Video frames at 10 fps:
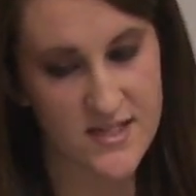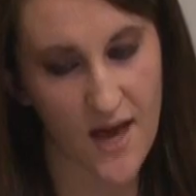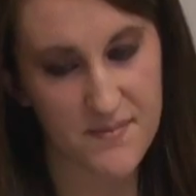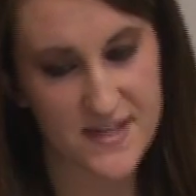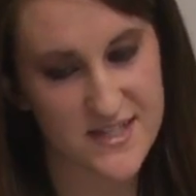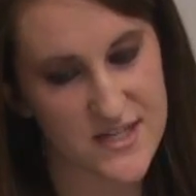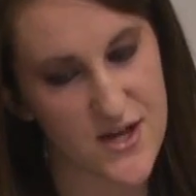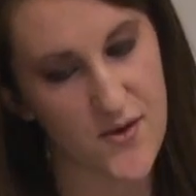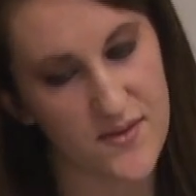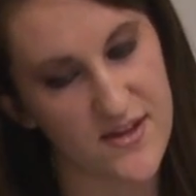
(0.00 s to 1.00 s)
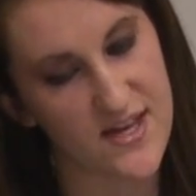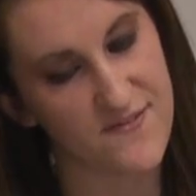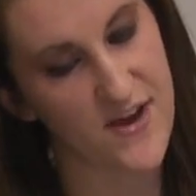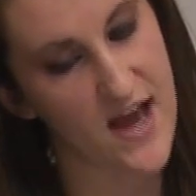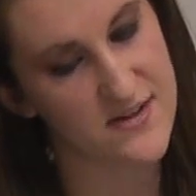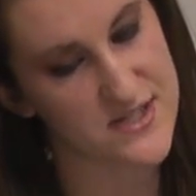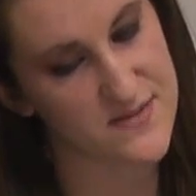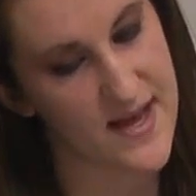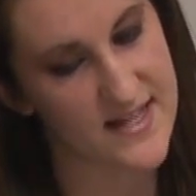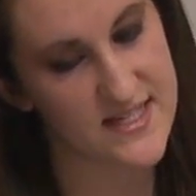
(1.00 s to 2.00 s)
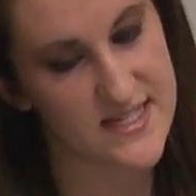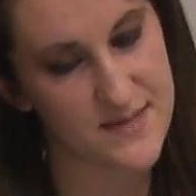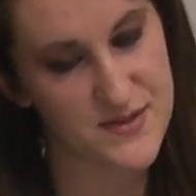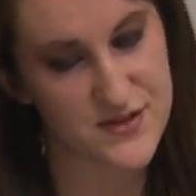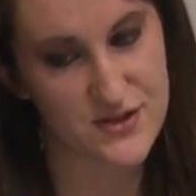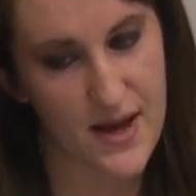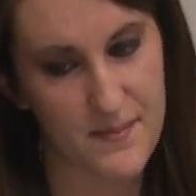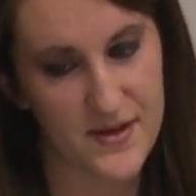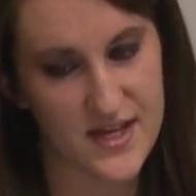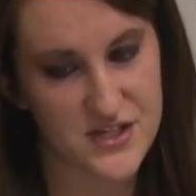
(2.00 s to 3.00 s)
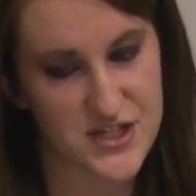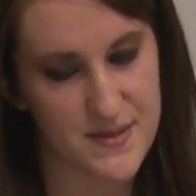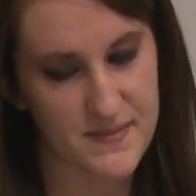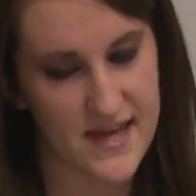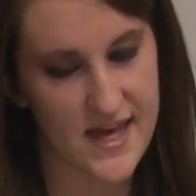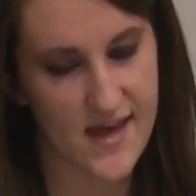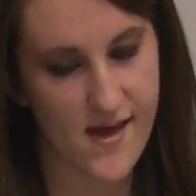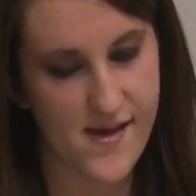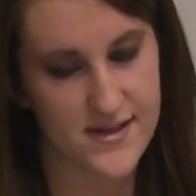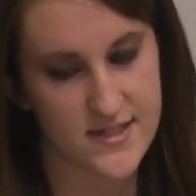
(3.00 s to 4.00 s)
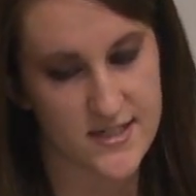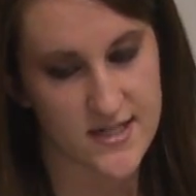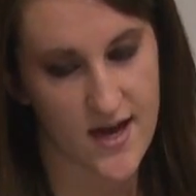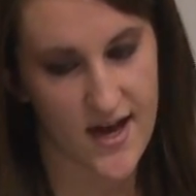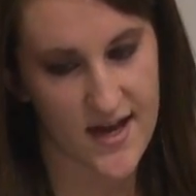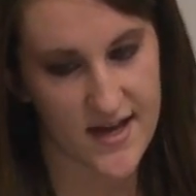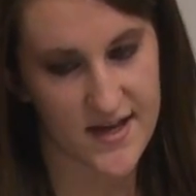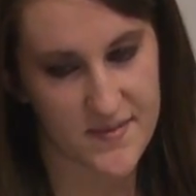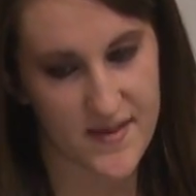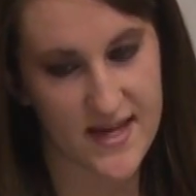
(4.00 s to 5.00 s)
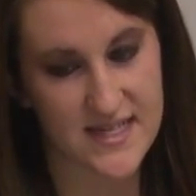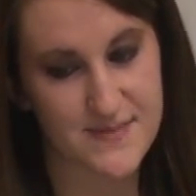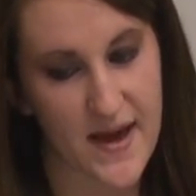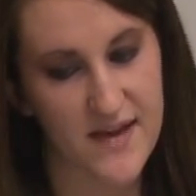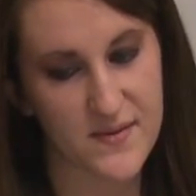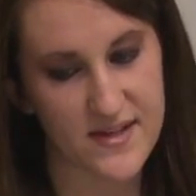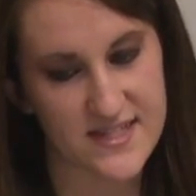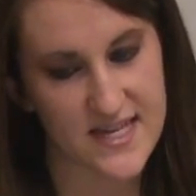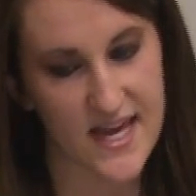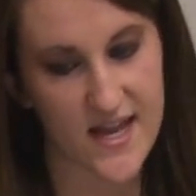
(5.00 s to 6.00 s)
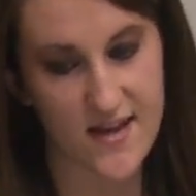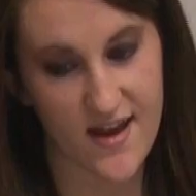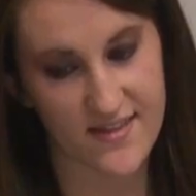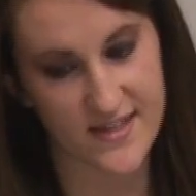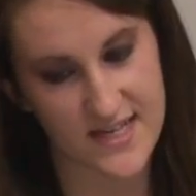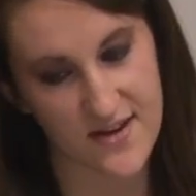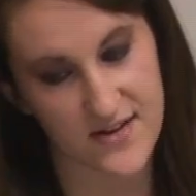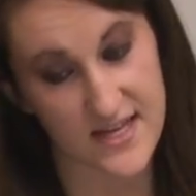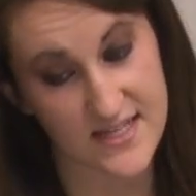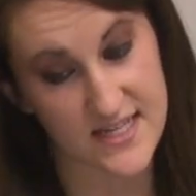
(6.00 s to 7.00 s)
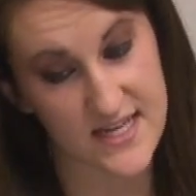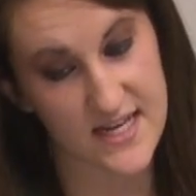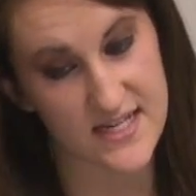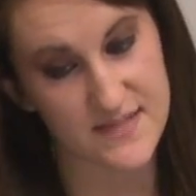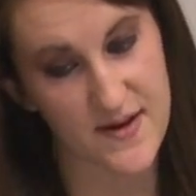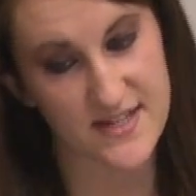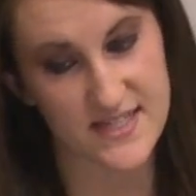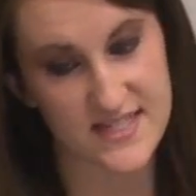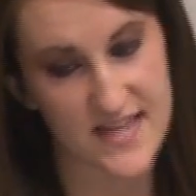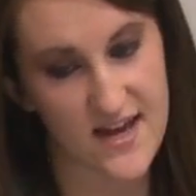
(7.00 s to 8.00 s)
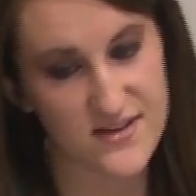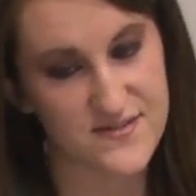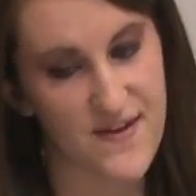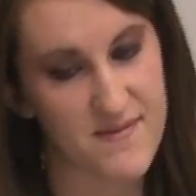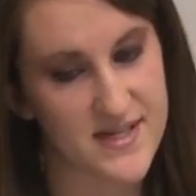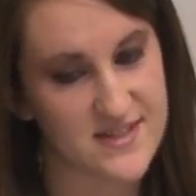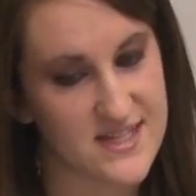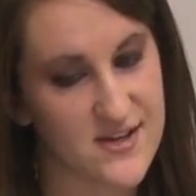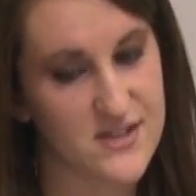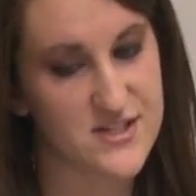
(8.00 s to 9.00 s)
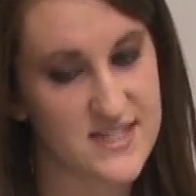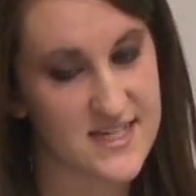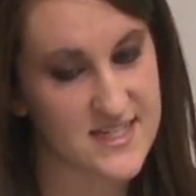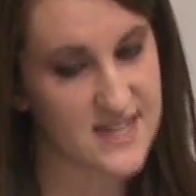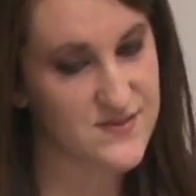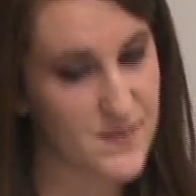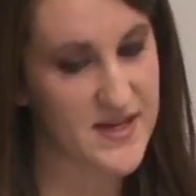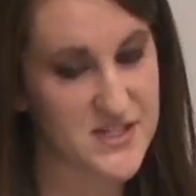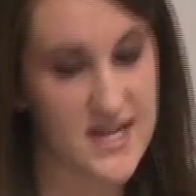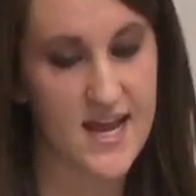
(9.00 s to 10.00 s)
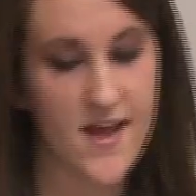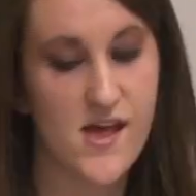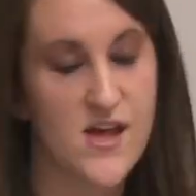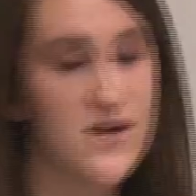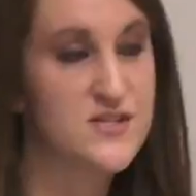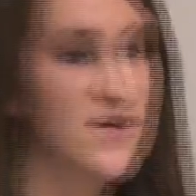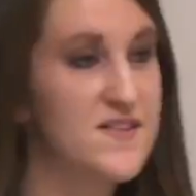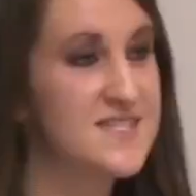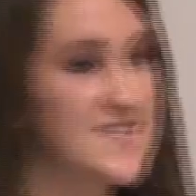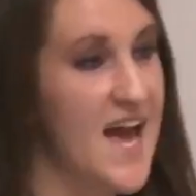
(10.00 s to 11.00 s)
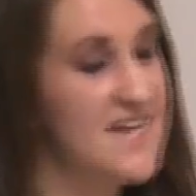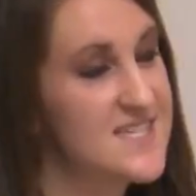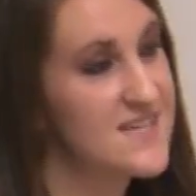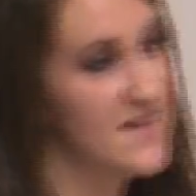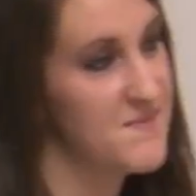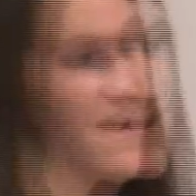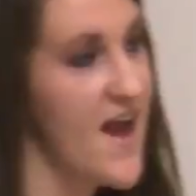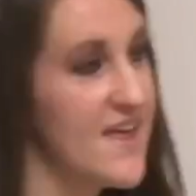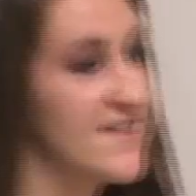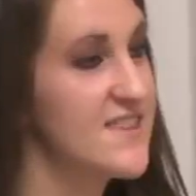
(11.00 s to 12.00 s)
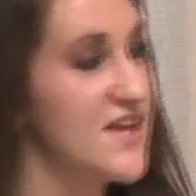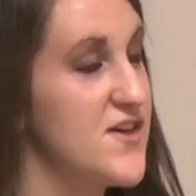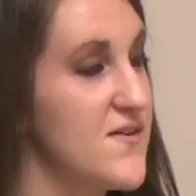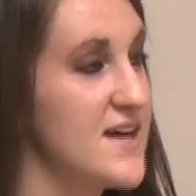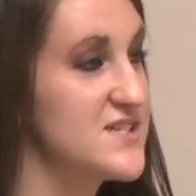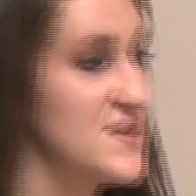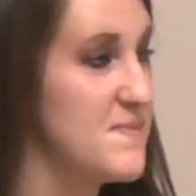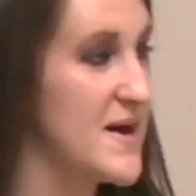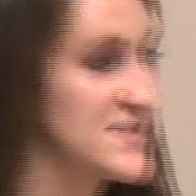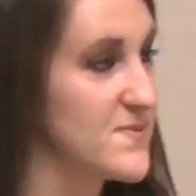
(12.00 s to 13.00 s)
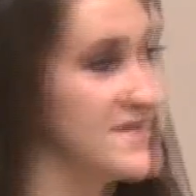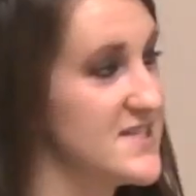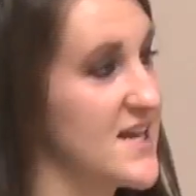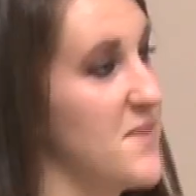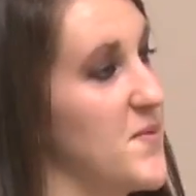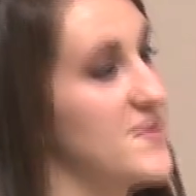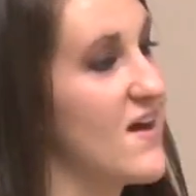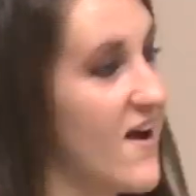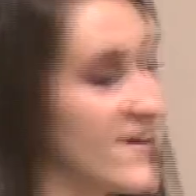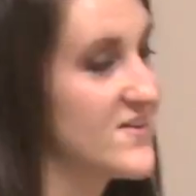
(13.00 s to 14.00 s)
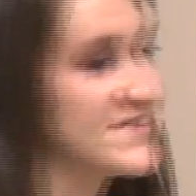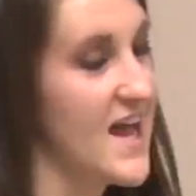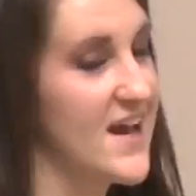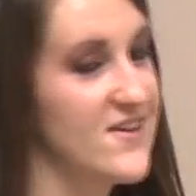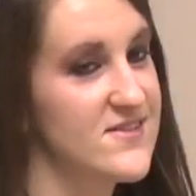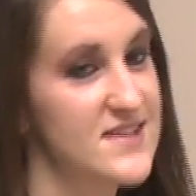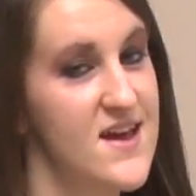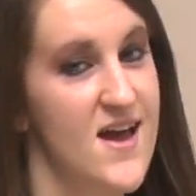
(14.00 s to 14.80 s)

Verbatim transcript: Top things to know when looking for a house to rent. Tips for shoplifting cheaply. Is buying real estate nothing down easy and as smart as it sounds? Financial secrets to successful budgeting. So the sky's the limit. I think that you guys are the best ones to come up with article titles.